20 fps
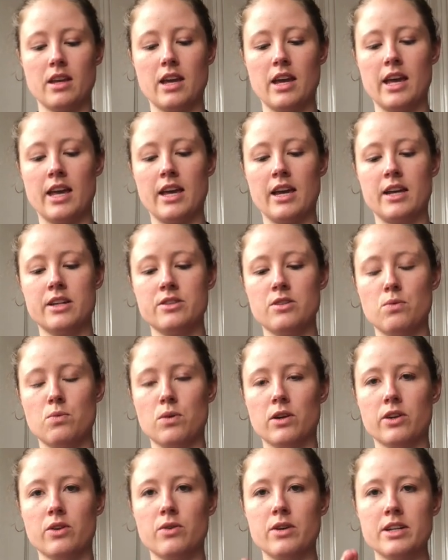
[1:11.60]
And
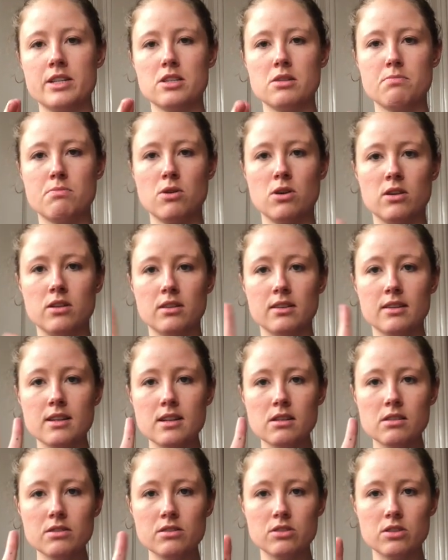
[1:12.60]
we're going to put
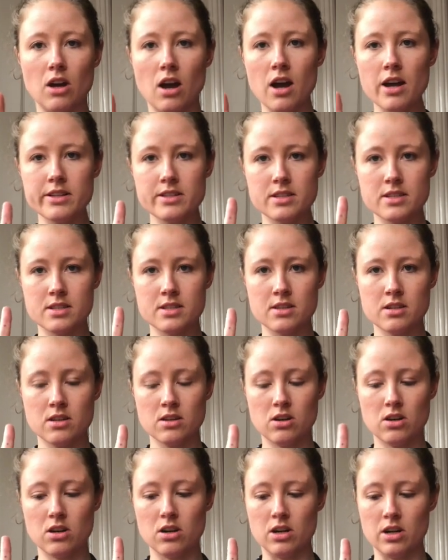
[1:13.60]
little dots
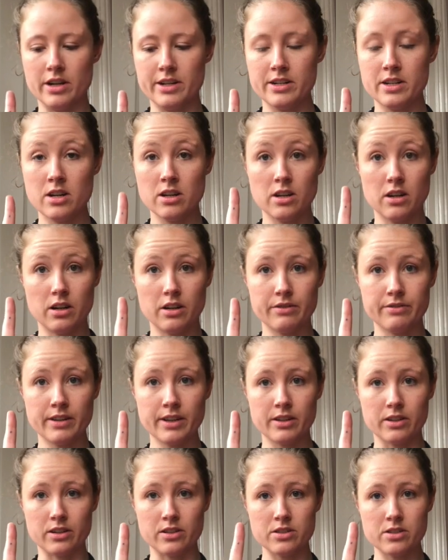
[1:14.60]
on our
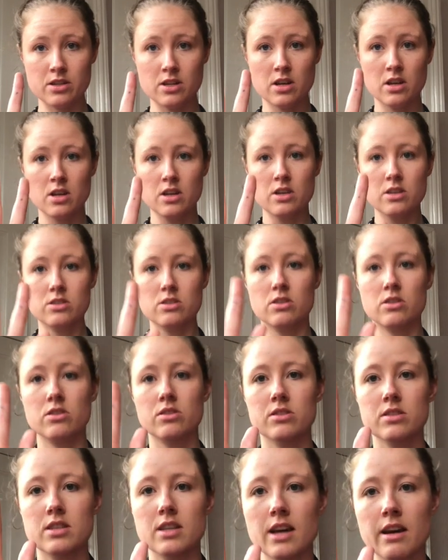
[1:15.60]
fingers. So you'll
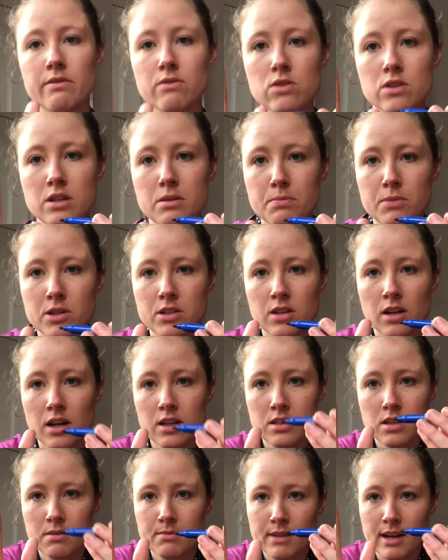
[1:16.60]
see I've already put
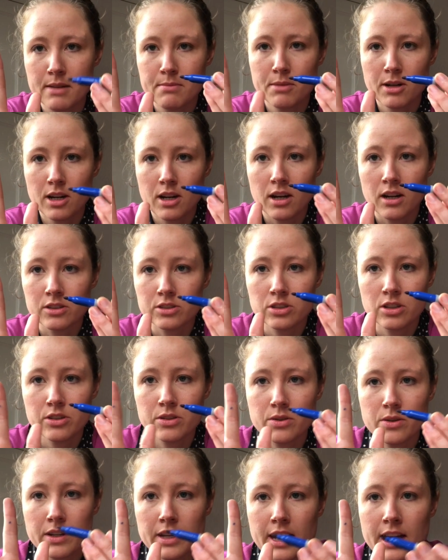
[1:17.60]
dots on mine, but I'll show
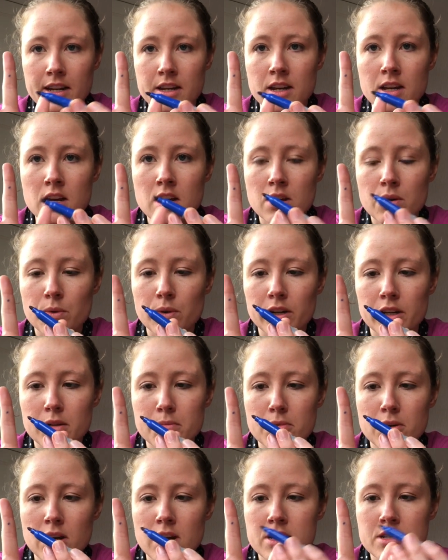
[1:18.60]
you again. We're gonna
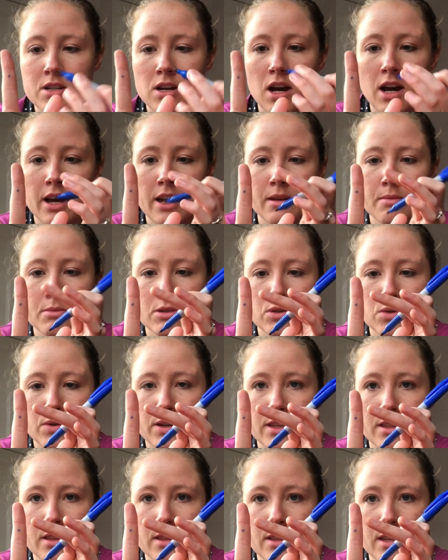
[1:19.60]
put a dot in
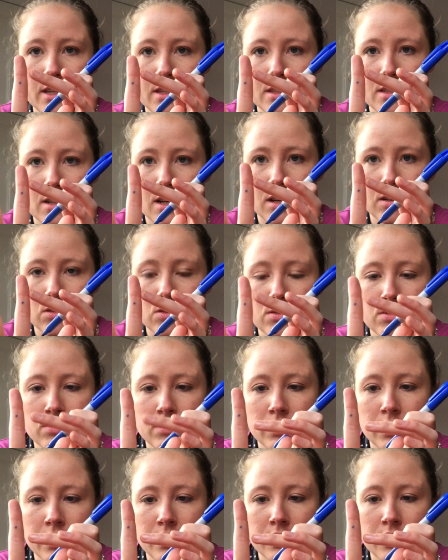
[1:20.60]
between this knuckle
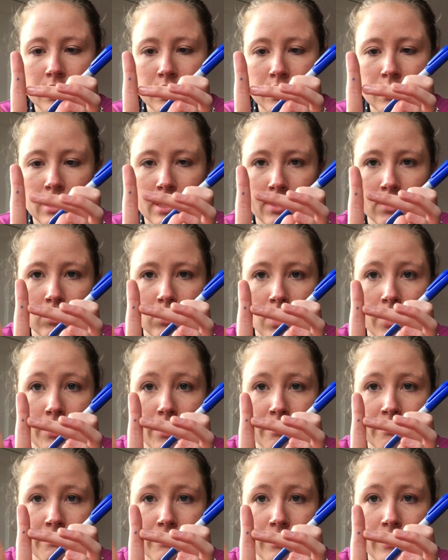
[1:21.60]
on the
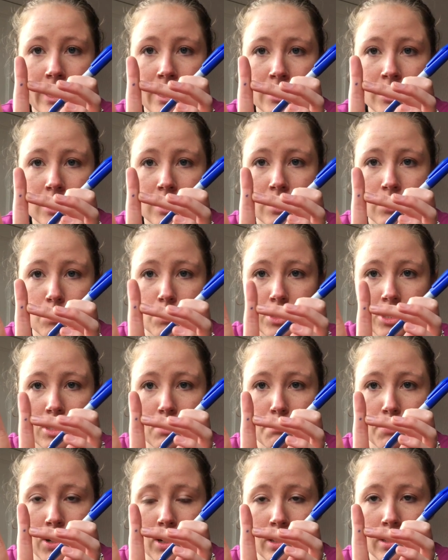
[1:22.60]
fleshy, squishy
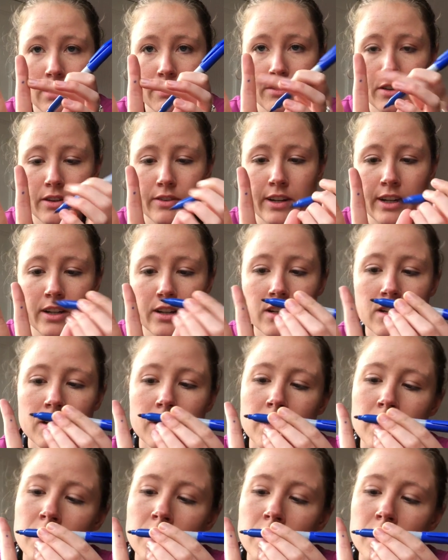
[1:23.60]
part of your finger.